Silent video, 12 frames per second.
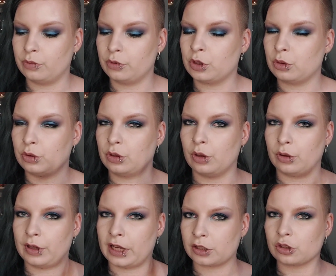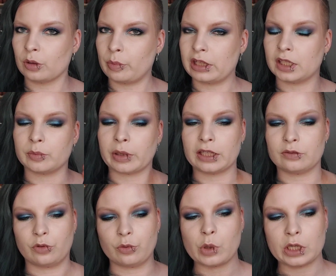the actual Panda palette
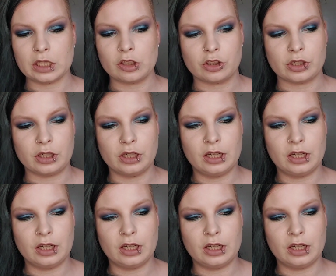for 1 year